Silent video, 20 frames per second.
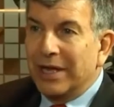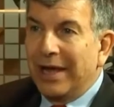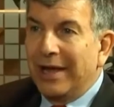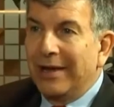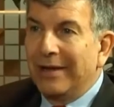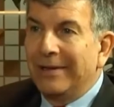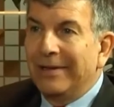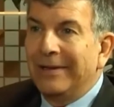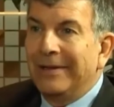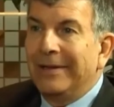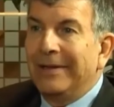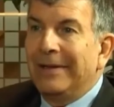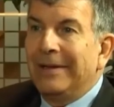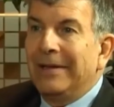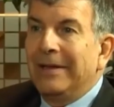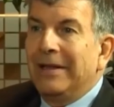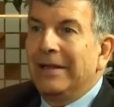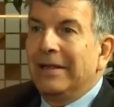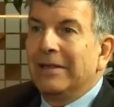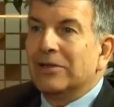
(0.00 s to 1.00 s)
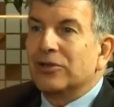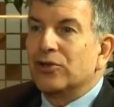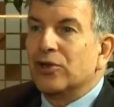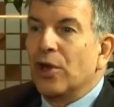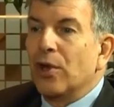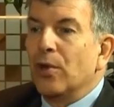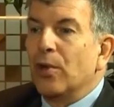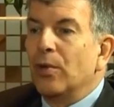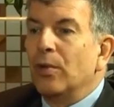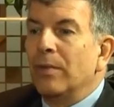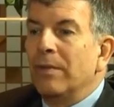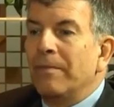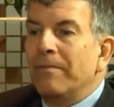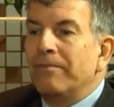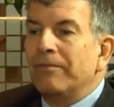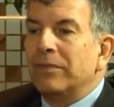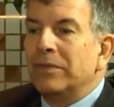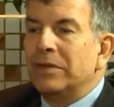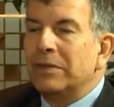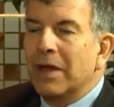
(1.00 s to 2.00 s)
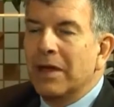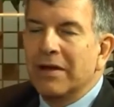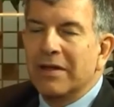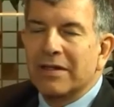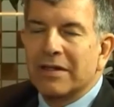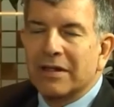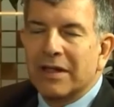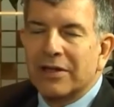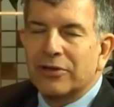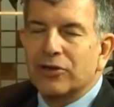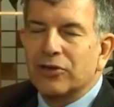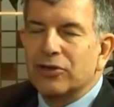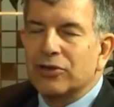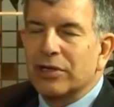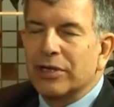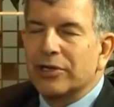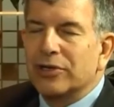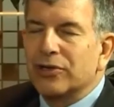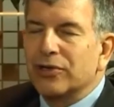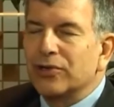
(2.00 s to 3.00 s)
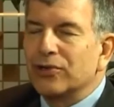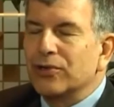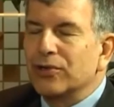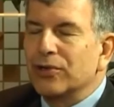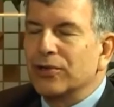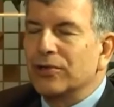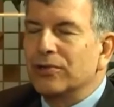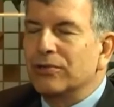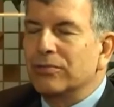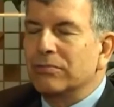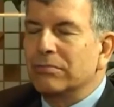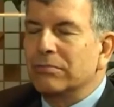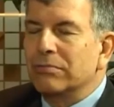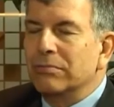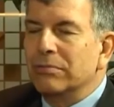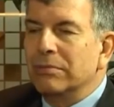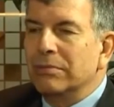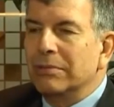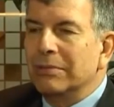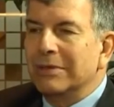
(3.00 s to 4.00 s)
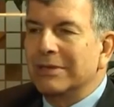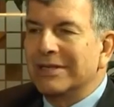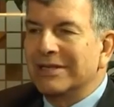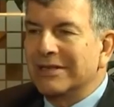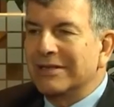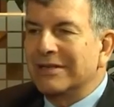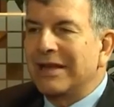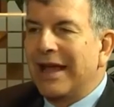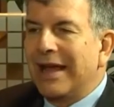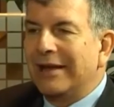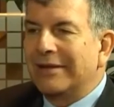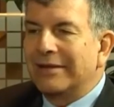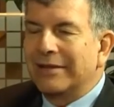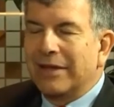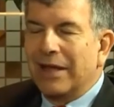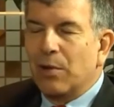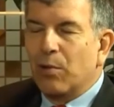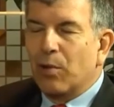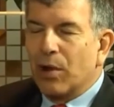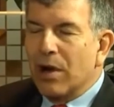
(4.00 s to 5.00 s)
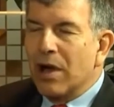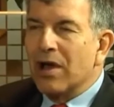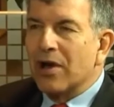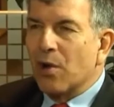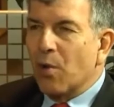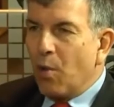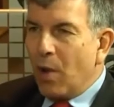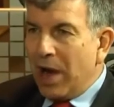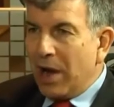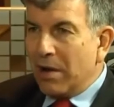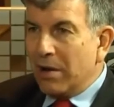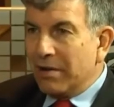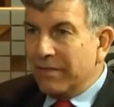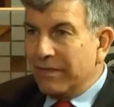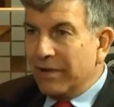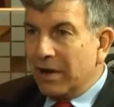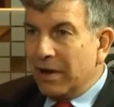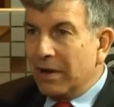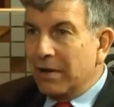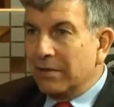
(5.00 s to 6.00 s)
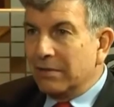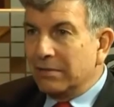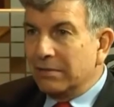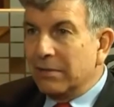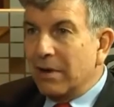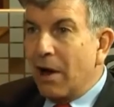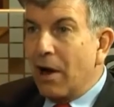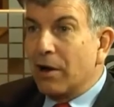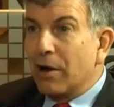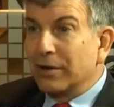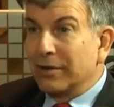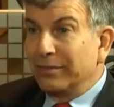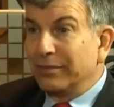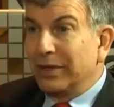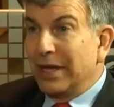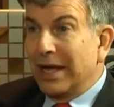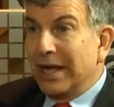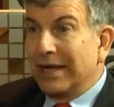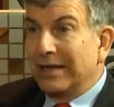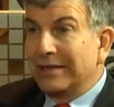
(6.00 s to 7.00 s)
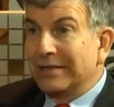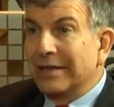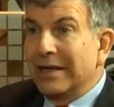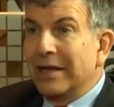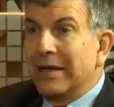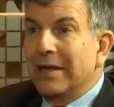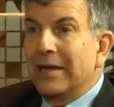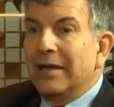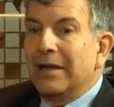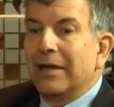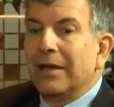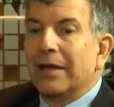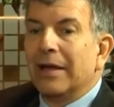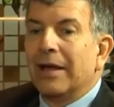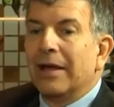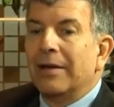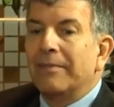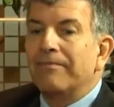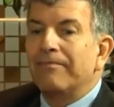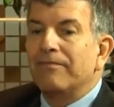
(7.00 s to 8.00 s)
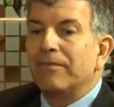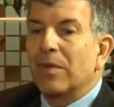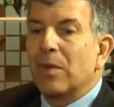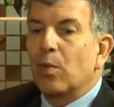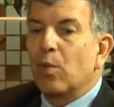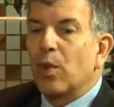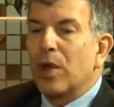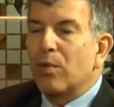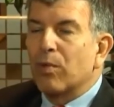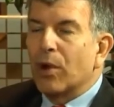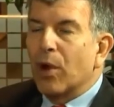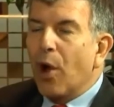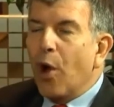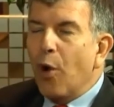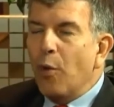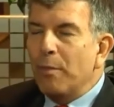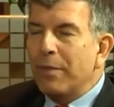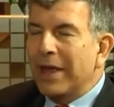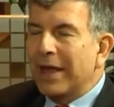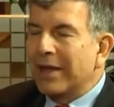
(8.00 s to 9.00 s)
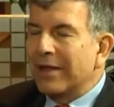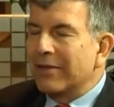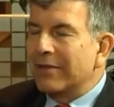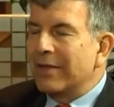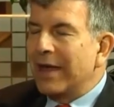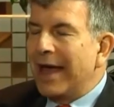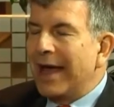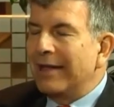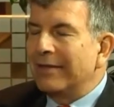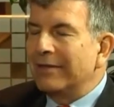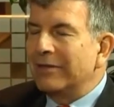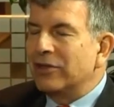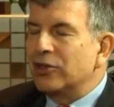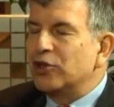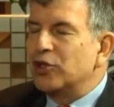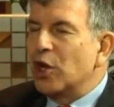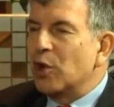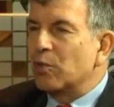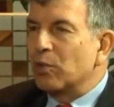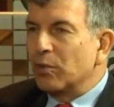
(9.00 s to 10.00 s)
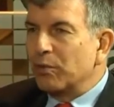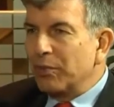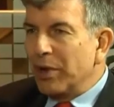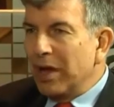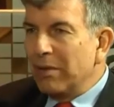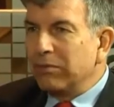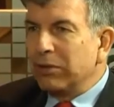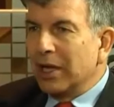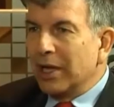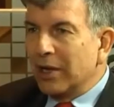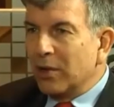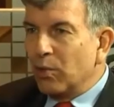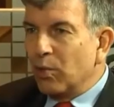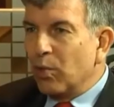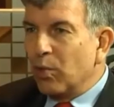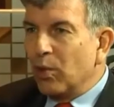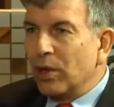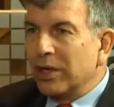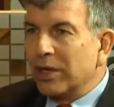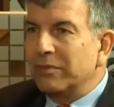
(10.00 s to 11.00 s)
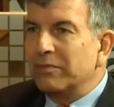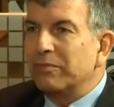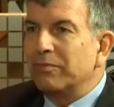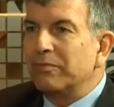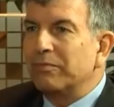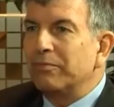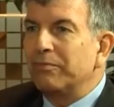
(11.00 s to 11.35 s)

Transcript: Day. So none of the legislatures could state they were unaware of our, our complaints. Um, we were hoping that the general public would